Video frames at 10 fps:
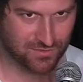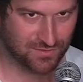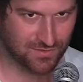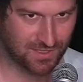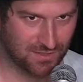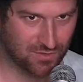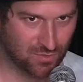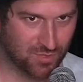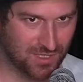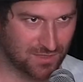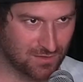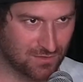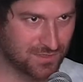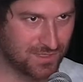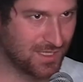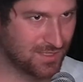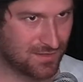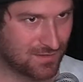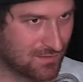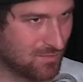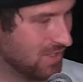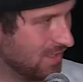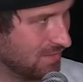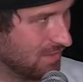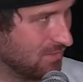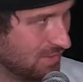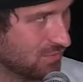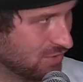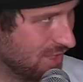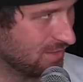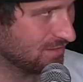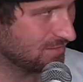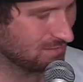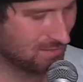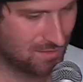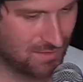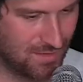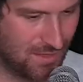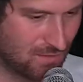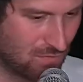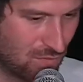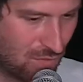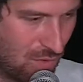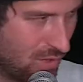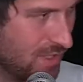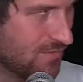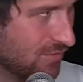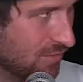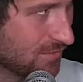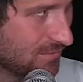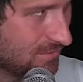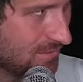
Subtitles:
the 10-euro bill on the day I went to China into Korean won,